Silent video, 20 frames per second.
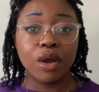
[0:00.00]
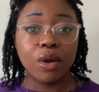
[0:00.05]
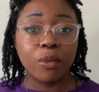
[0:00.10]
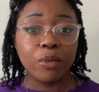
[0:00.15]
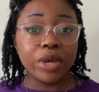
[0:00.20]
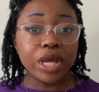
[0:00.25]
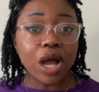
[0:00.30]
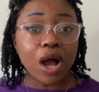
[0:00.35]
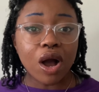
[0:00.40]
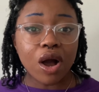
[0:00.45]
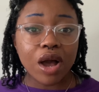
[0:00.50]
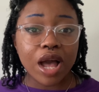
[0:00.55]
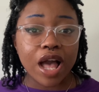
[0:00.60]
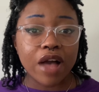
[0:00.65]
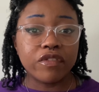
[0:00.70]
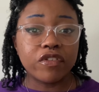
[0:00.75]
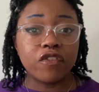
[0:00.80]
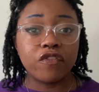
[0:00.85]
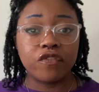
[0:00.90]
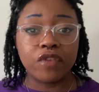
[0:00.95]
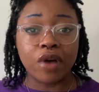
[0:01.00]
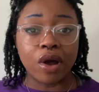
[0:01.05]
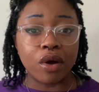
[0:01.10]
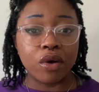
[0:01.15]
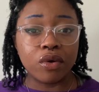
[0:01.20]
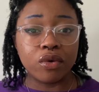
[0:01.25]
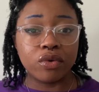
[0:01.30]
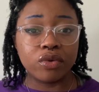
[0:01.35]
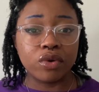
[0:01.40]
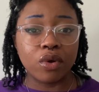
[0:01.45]
We all have a
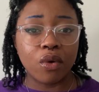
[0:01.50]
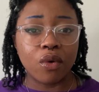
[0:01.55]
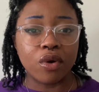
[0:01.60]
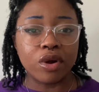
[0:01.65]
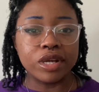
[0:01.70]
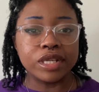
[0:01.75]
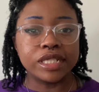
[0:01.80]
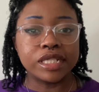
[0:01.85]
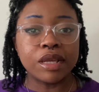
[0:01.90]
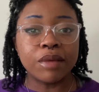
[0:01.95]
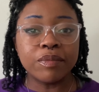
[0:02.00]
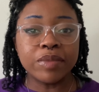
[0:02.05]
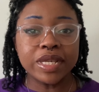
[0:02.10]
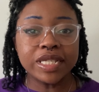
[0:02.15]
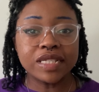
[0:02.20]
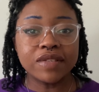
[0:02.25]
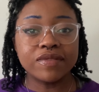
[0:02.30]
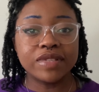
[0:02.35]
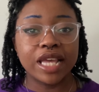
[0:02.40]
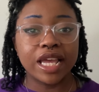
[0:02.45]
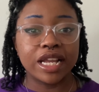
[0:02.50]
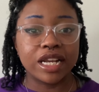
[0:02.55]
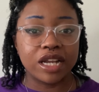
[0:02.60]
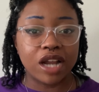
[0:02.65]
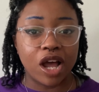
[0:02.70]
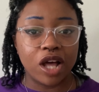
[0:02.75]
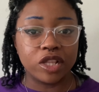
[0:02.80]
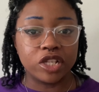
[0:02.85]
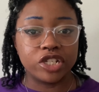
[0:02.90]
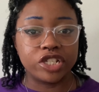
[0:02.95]
phone or some piece of
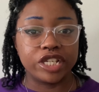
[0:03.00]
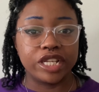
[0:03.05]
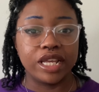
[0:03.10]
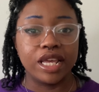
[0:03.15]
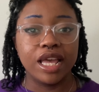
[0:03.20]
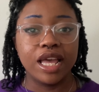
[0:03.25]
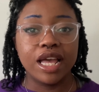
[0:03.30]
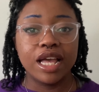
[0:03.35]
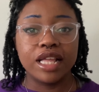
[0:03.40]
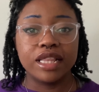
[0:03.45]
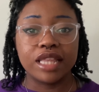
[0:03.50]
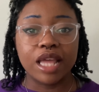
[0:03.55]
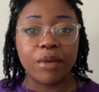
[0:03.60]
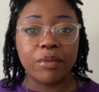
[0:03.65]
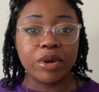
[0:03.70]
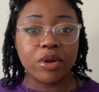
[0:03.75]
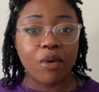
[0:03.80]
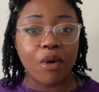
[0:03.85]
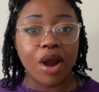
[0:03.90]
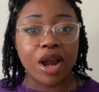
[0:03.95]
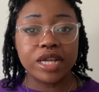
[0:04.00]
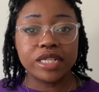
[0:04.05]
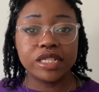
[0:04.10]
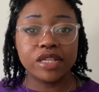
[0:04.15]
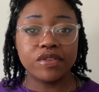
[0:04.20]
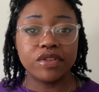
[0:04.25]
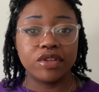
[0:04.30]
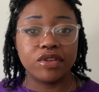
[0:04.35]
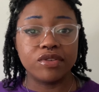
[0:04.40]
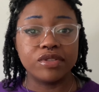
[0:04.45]
technology that requires the
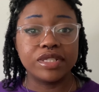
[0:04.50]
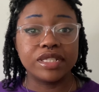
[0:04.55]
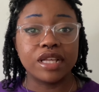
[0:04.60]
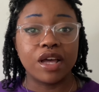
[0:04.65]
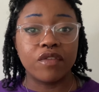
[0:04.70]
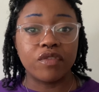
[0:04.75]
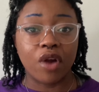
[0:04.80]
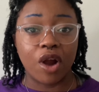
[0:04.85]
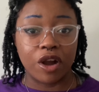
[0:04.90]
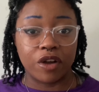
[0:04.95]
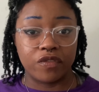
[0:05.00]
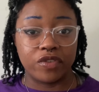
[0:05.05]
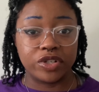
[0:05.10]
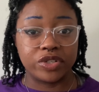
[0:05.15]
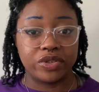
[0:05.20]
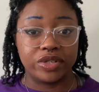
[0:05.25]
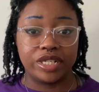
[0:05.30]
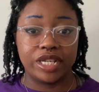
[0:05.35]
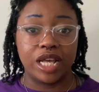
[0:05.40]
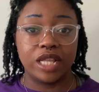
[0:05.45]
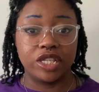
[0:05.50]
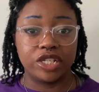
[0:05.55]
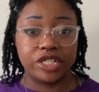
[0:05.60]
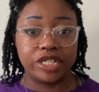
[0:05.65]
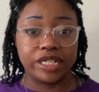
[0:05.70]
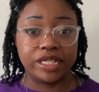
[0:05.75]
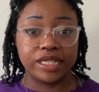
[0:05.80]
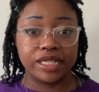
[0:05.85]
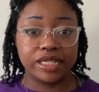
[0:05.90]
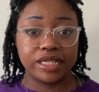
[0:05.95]
use of artificial
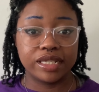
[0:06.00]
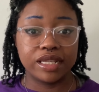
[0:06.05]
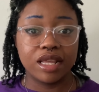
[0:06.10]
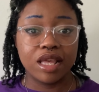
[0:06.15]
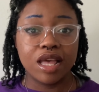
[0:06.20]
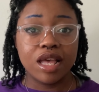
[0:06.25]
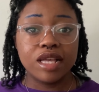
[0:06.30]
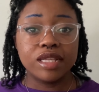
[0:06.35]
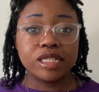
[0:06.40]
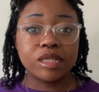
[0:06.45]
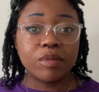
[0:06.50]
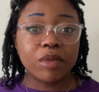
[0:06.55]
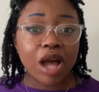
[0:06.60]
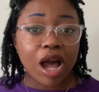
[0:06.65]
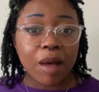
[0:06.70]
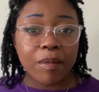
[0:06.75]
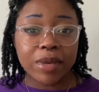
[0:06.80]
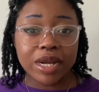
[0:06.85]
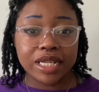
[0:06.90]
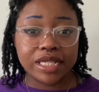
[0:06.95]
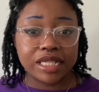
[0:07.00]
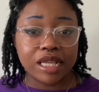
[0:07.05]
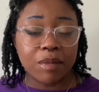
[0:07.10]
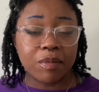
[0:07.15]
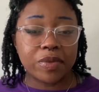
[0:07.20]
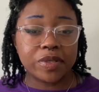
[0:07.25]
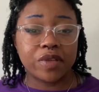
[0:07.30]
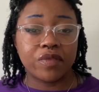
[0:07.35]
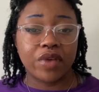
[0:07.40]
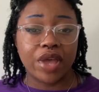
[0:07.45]
intelligence. Some common
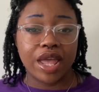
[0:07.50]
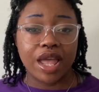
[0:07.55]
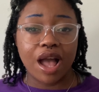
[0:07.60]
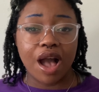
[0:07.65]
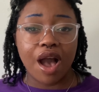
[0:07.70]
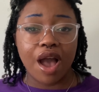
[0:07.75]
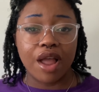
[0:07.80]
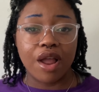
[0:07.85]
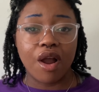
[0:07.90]
examples of AI